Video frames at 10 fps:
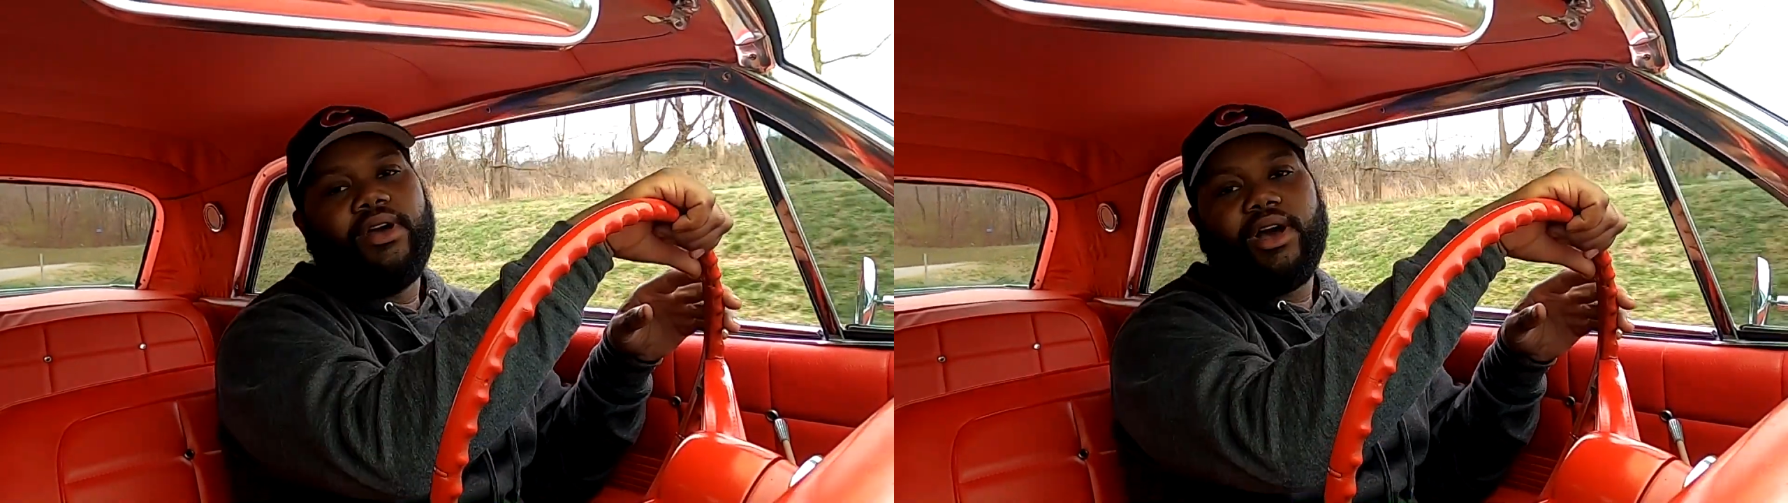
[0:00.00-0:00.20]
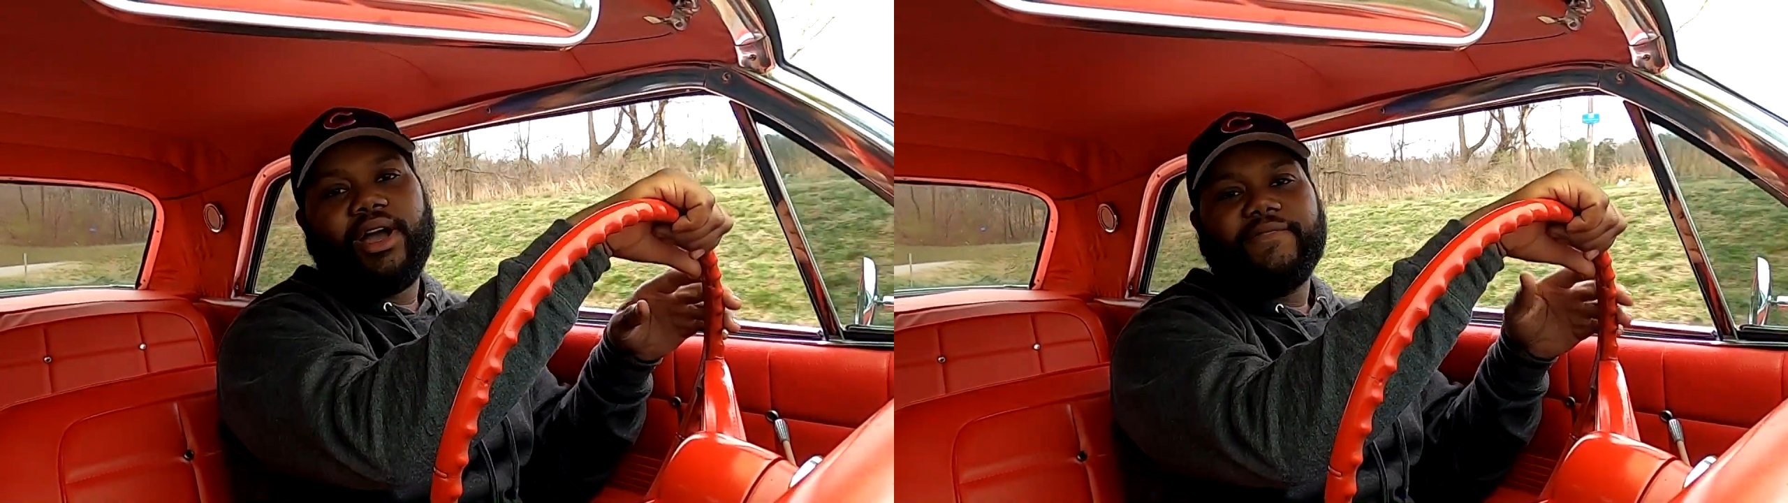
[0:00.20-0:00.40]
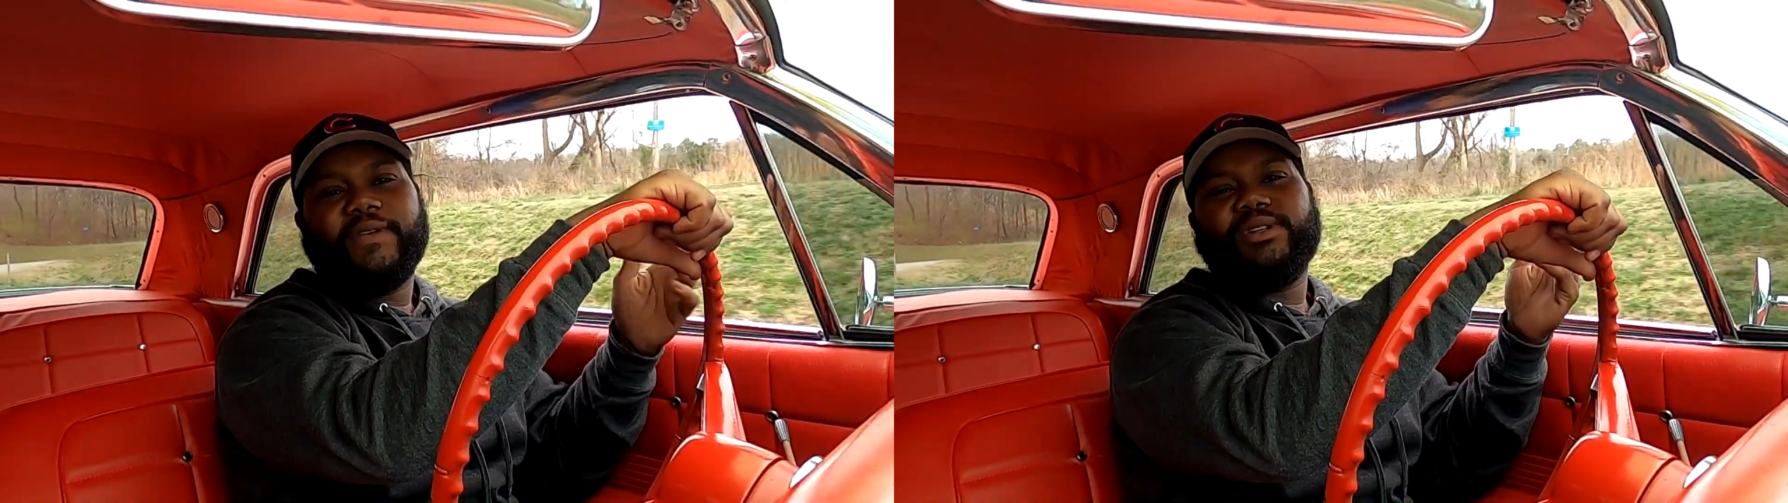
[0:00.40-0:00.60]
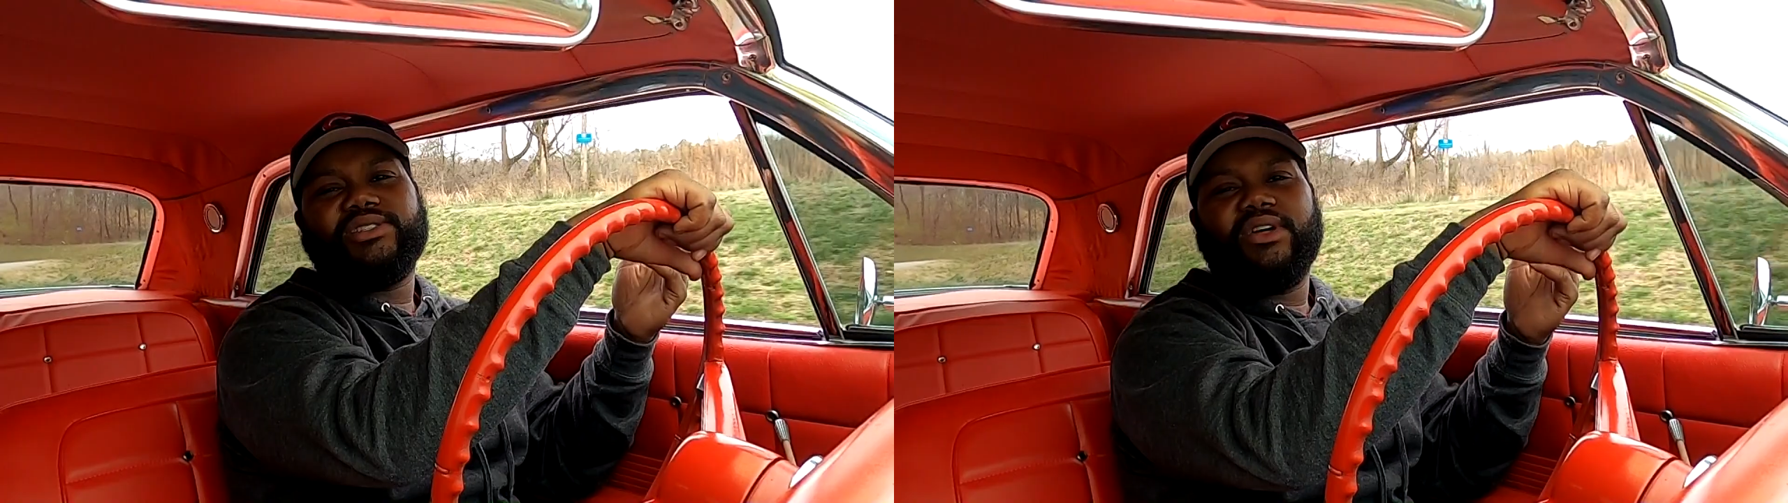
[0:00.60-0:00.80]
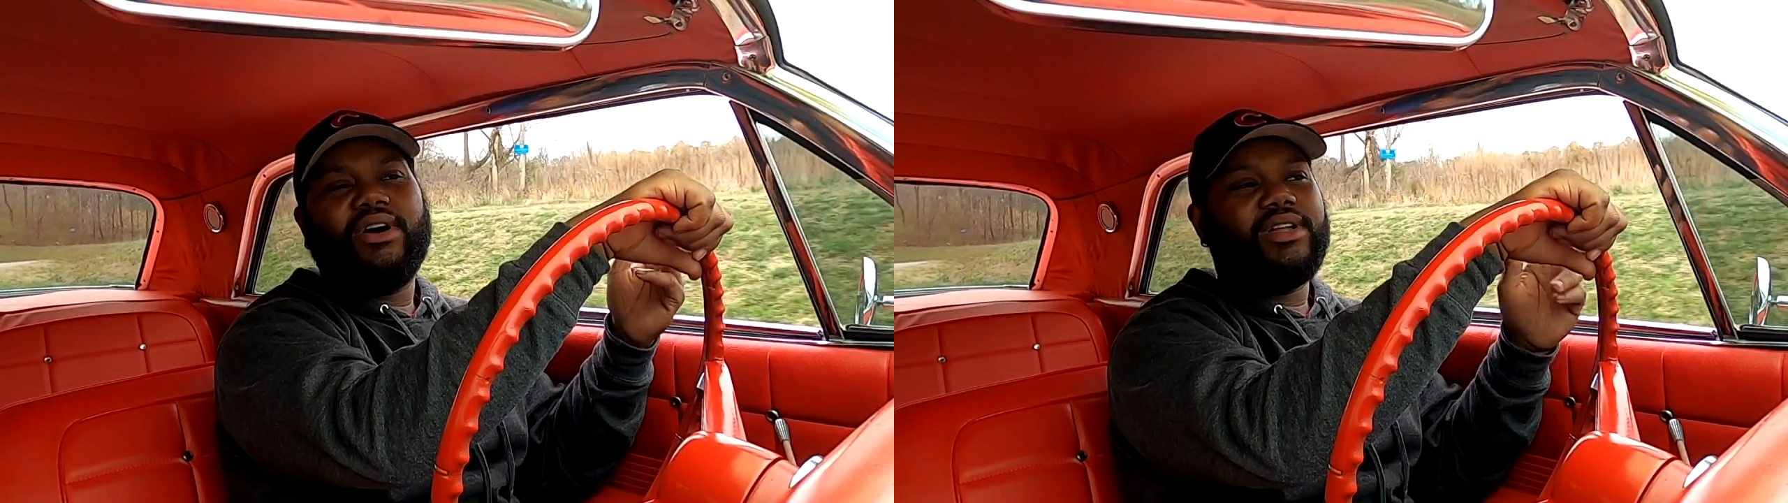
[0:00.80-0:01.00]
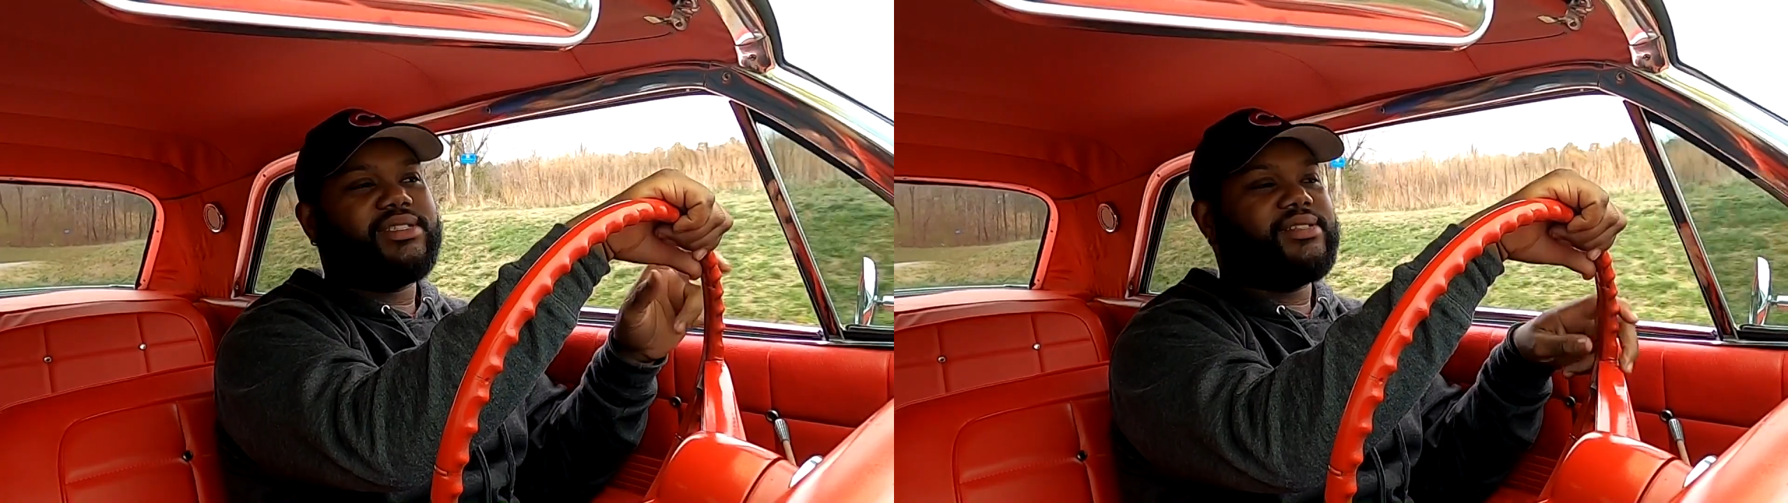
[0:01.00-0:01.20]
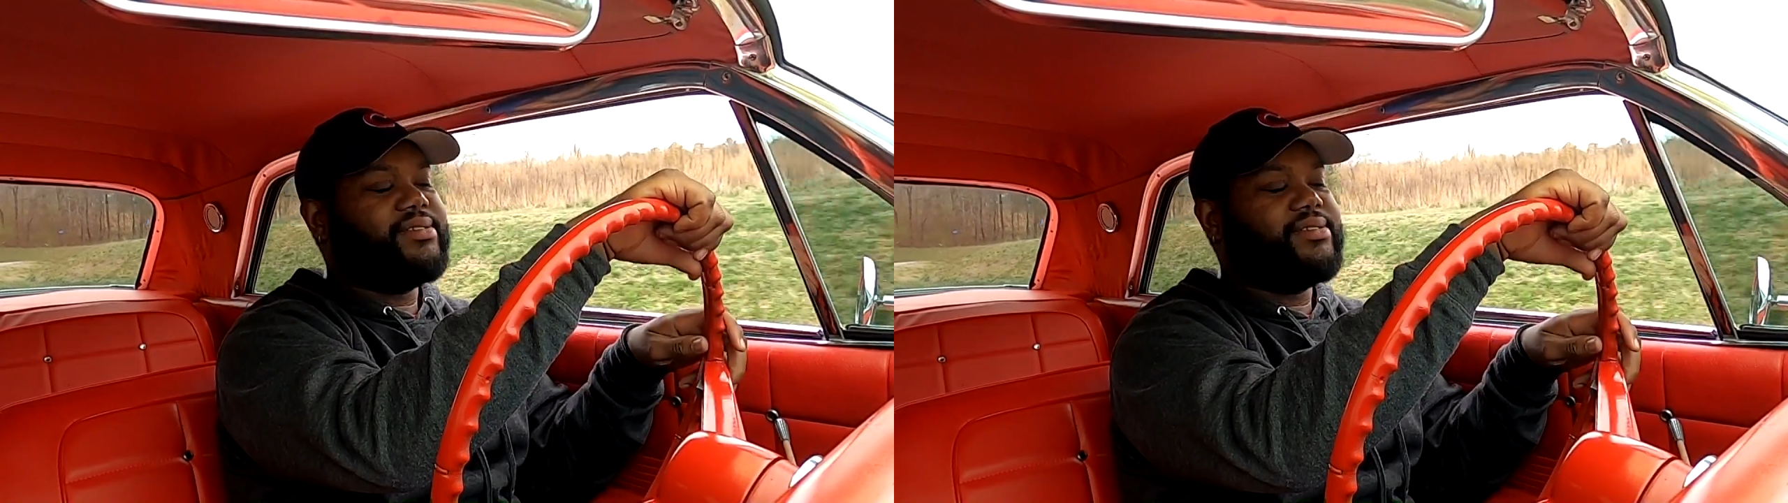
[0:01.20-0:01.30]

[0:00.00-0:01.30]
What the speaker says: All right, first thoughts,